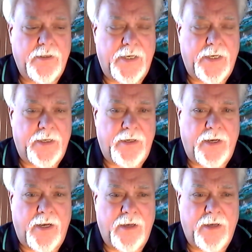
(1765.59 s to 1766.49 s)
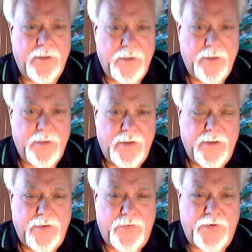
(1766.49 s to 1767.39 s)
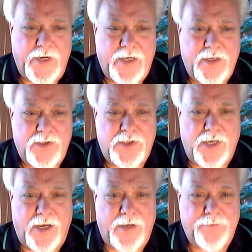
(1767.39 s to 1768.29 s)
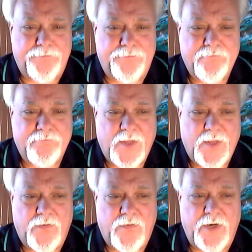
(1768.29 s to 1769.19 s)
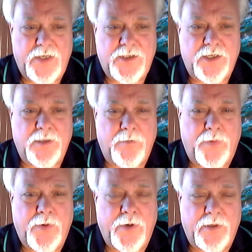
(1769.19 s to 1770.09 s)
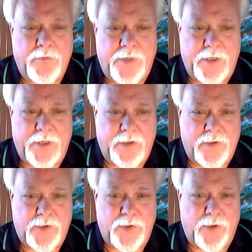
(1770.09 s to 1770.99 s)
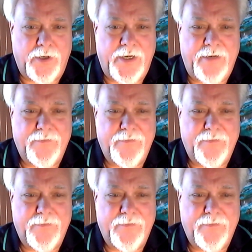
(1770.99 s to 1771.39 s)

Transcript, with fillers: And uh, Frank is uh, Frank is an important part of the story.